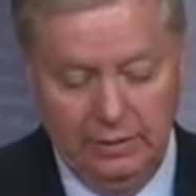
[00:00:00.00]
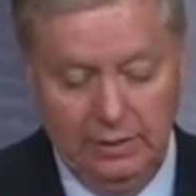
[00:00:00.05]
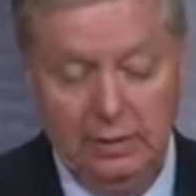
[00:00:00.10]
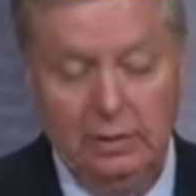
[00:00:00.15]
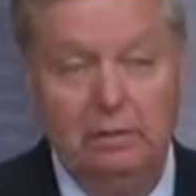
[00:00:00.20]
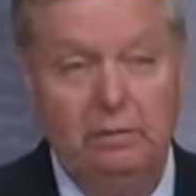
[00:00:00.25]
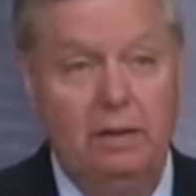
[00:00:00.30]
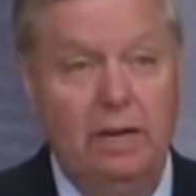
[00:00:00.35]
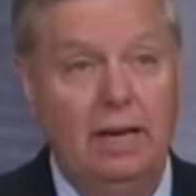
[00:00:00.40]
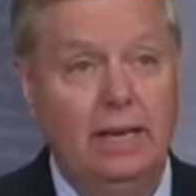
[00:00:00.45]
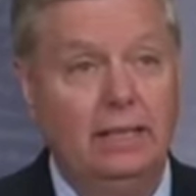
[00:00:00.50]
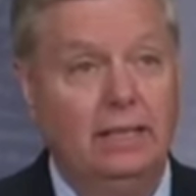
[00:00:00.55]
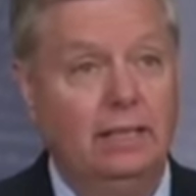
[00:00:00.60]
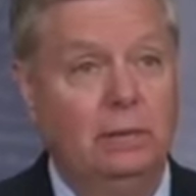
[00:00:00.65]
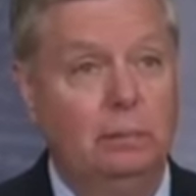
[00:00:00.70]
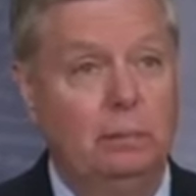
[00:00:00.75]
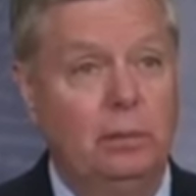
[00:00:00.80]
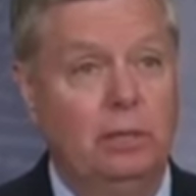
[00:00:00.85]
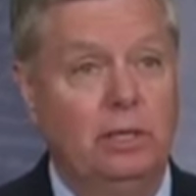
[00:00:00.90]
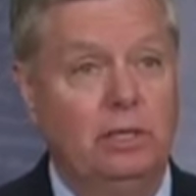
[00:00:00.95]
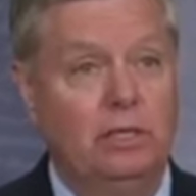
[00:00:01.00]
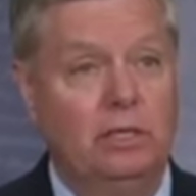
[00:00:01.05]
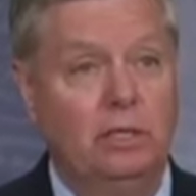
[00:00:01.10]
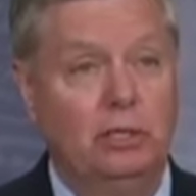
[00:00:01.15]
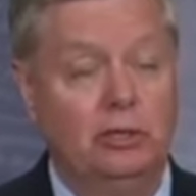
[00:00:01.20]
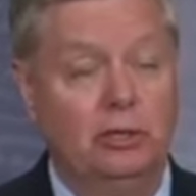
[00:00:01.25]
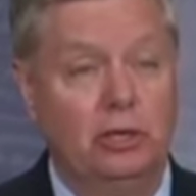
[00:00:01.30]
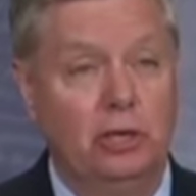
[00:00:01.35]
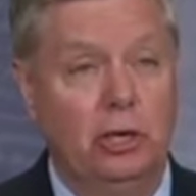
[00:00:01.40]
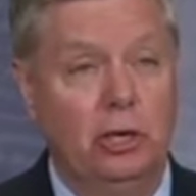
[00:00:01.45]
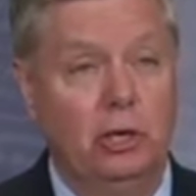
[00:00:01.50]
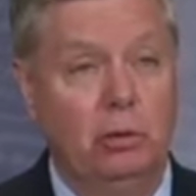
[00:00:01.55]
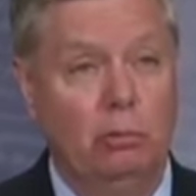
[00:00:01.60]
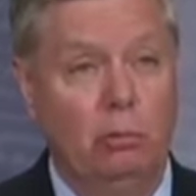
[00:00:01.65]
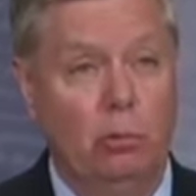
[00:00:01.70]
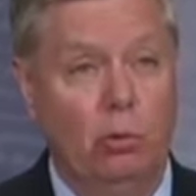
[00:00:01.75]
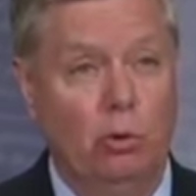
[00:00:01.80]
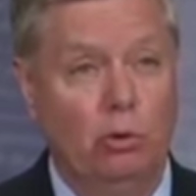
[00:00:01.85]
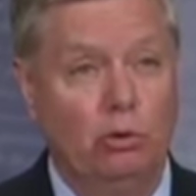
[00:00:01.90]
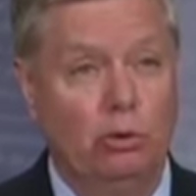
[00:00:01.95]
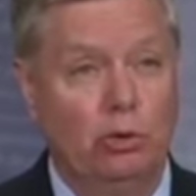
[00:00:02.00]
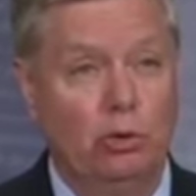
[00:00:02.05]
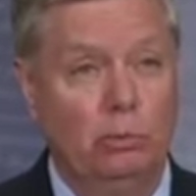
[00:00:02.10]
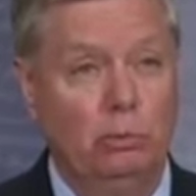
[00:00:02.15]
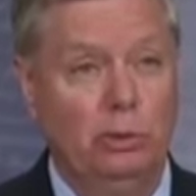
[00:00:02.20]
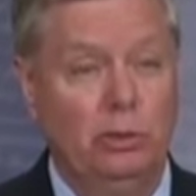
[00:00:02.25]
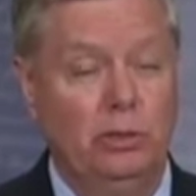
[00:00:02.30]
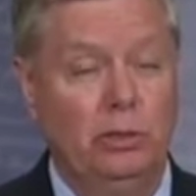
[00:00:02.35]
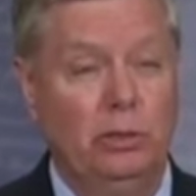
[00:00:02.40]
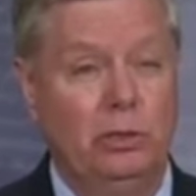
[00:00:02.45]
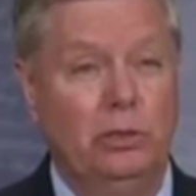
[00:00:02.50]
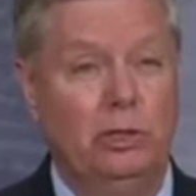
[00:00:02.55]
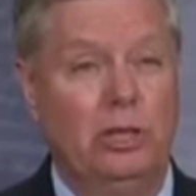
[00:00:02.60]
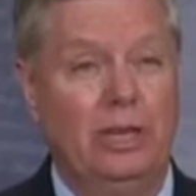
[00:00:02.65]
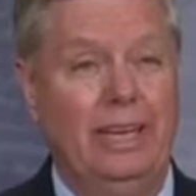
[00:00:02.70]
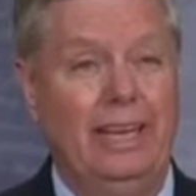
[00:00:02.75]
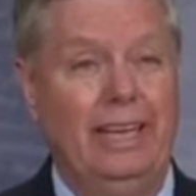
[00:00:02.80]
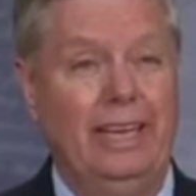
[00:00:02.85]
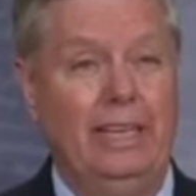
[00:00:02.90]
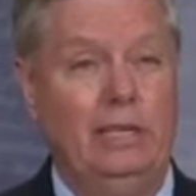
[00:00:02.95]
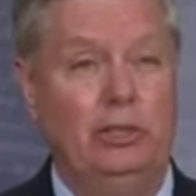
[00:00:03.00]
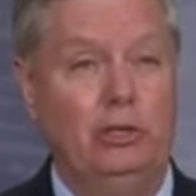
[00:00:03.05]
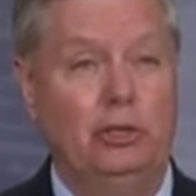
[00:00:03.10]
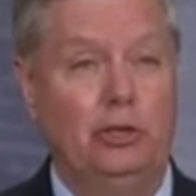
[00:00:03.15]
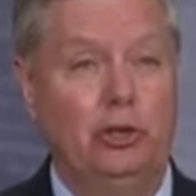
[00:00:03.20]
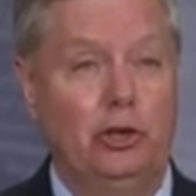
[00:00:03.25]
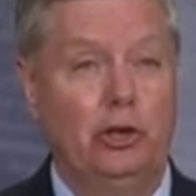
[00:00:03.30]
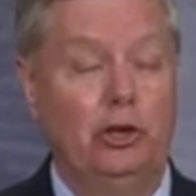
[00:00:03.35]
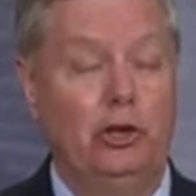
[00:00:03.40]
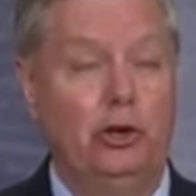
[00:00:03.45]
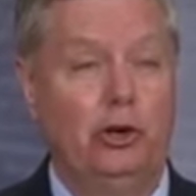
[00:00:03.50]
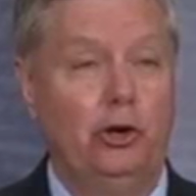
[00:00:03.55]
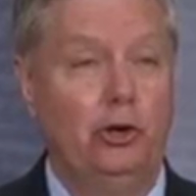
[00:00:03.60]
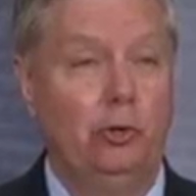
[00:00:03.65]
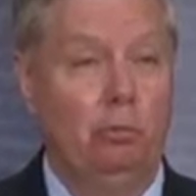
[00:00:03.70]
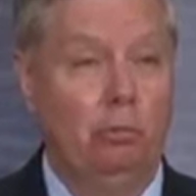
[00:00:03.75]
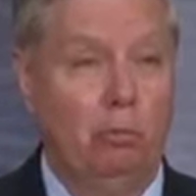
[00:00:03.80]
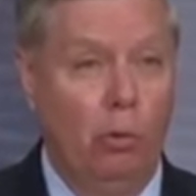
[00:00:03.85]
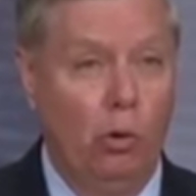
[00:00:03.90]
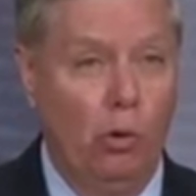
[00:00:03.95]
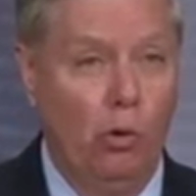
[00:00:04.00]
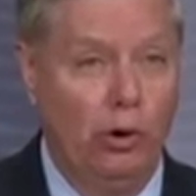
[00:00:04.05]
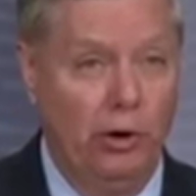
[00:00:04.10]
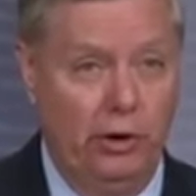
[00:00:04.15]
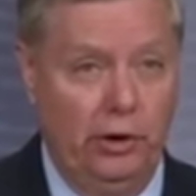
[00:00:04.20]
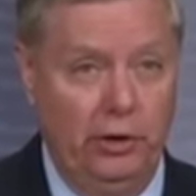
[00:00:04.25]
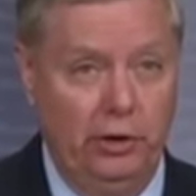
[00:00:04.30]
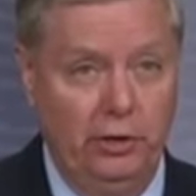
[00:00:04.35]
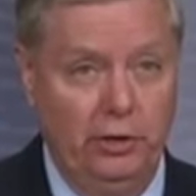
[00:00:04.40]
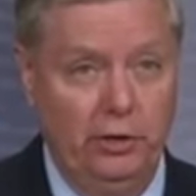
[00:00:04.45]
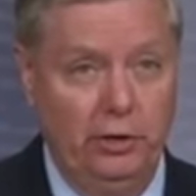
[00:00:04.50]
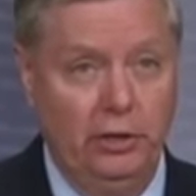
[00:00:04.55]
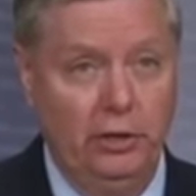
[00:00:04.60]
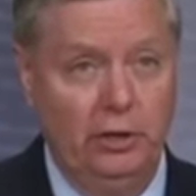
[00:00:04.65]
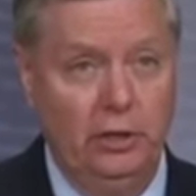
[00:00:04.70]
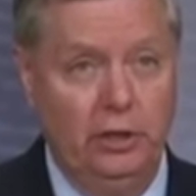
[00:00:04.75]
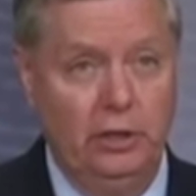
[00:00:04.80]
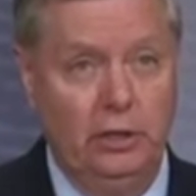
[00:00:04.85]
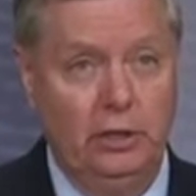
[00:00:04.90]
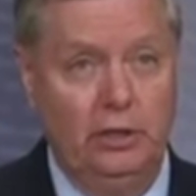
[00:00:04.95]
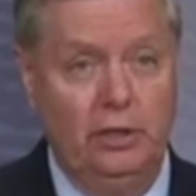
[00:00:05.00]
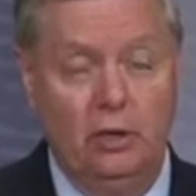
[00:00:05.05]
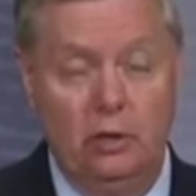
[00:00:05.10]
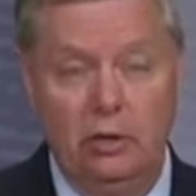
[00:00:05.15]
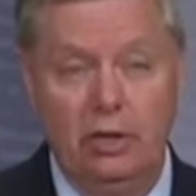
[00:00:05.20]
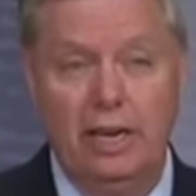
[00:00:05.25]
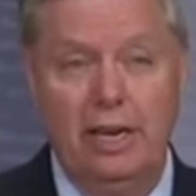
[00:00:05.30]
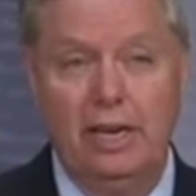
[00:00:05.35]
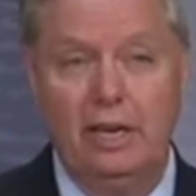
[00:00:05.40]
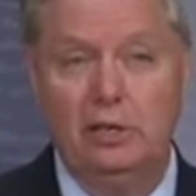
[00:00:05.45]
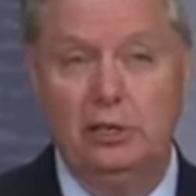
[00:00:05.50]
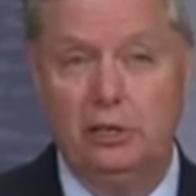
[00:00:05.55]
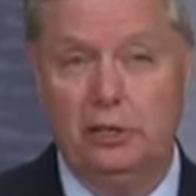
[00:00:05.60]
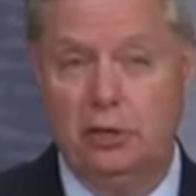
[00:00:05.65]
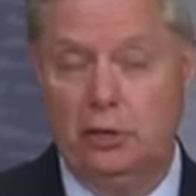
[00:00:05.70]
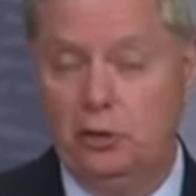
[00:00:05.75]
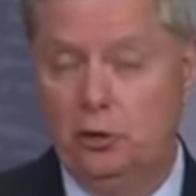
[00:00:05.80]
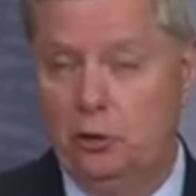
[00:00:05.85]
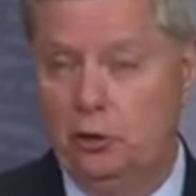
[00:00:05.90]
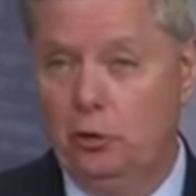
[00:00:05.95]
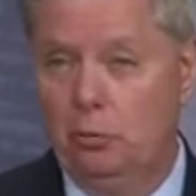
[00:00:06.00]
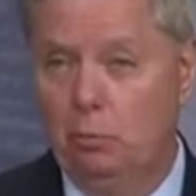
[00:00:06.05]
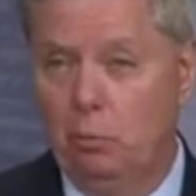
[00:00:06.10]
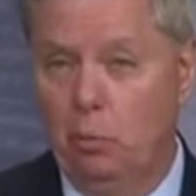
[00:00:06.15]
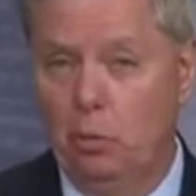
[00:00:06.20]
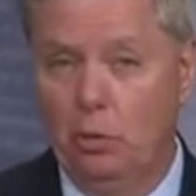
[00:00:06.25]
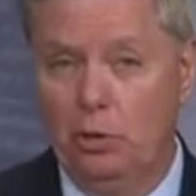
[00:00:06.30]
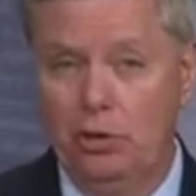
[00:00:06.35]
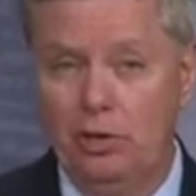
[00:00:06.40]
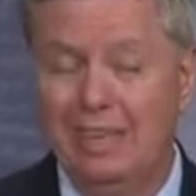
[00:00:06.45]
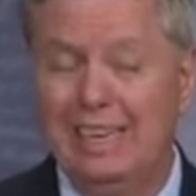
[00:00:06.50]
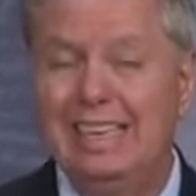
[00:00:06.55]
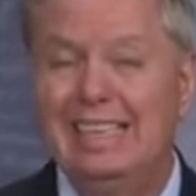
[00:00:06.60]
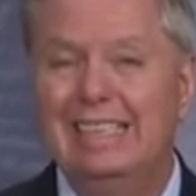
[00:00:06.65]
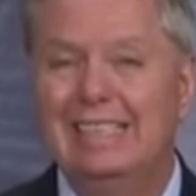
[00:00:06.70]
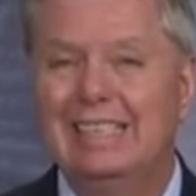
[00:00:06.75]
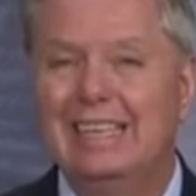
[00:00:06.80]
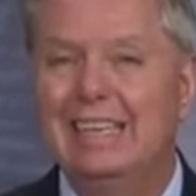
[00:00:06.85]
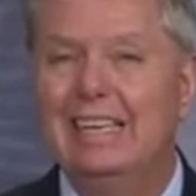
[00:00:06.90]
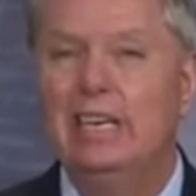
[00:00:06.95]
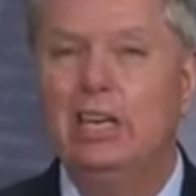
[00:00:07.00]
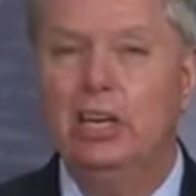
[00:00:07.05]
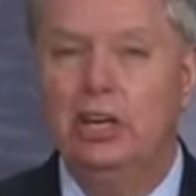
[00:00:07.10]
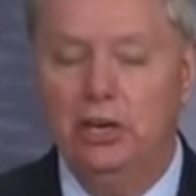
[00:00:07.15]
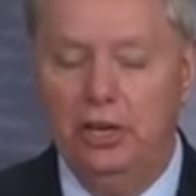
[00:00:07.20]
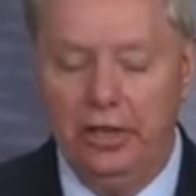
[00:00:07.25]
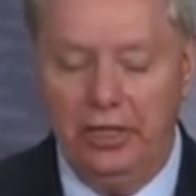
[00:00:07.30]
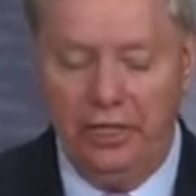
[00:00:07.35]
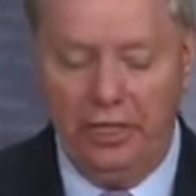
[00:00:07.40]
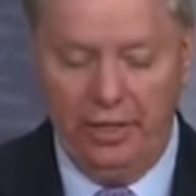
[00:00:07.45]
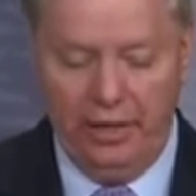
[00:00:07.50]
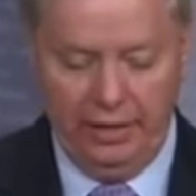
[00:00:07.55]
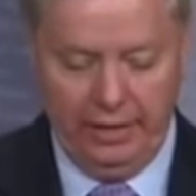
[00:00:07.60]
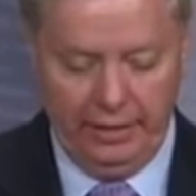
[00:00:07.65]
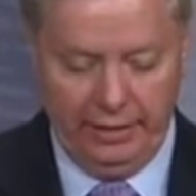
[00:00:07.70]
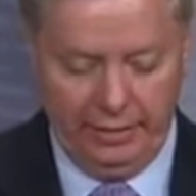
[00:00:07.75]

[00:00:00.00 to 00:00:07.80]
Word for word: The fact that President Trump wants to build a secure border, create a secure border, is a good thing.